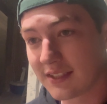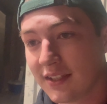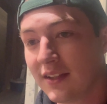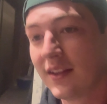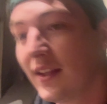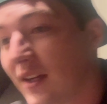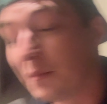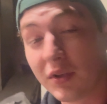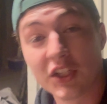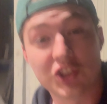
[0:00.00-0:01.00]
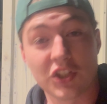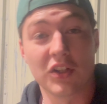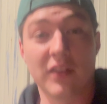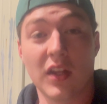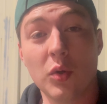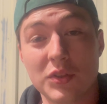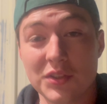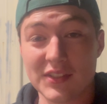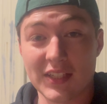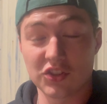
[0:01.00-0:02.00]
I'm pretty sure the O2
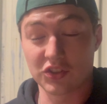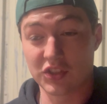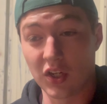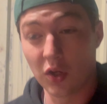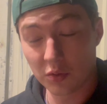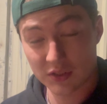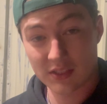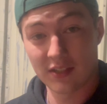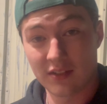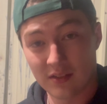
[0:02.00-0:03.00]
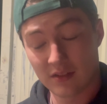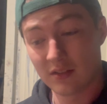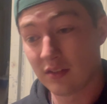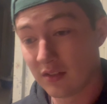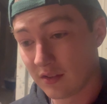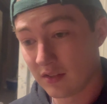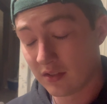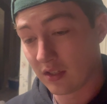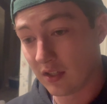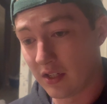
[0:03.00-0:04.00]
sensor's toast.
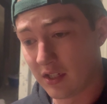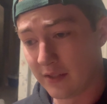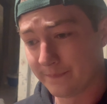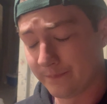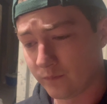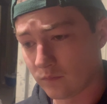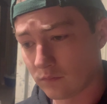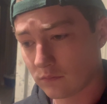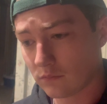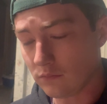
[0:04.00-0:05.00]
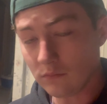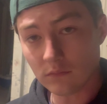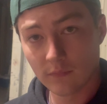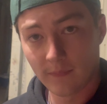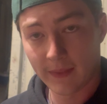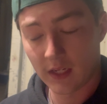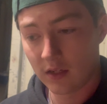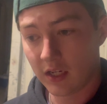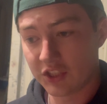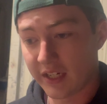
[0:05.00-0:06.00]

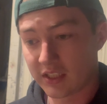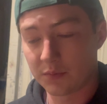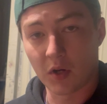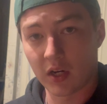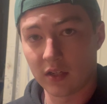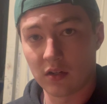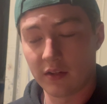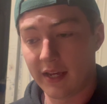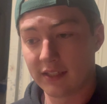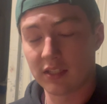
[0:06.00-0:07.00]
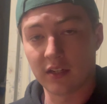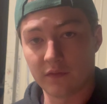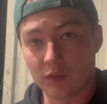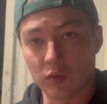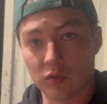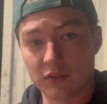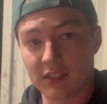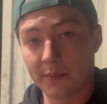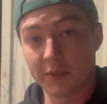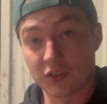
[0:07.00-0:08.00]
I checked spark and all that, it's getting fuel,
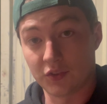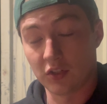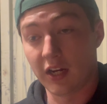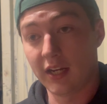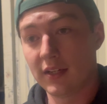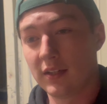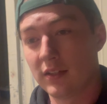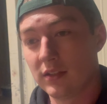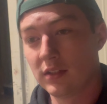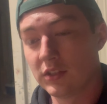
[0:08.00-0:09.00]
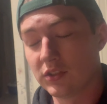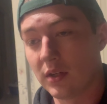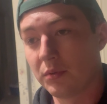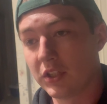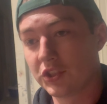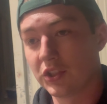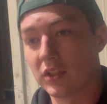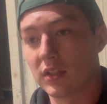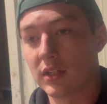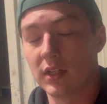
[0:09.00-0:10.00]
timing's great. So I'm pretty
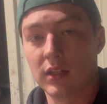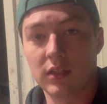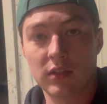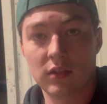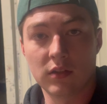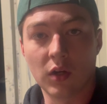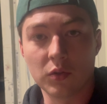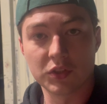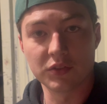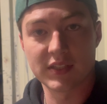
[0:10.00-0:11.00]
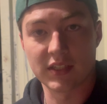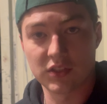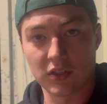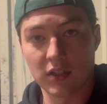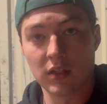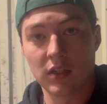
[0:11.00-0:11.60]
sure the O2 sensor